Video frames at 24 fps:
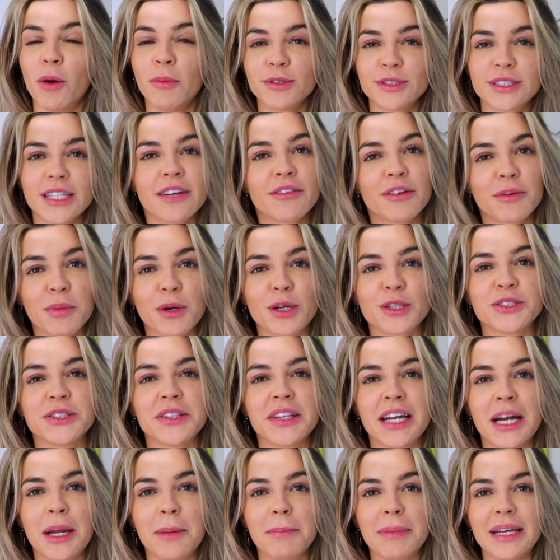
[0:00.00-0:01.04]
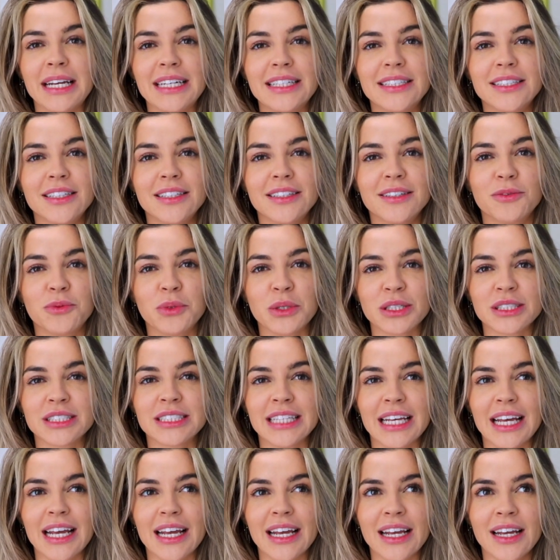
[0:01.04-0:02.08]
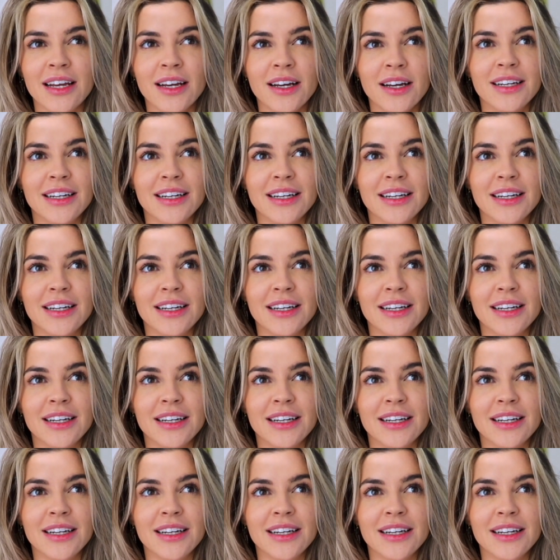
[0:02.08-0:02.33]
Almost every person that I meet will say,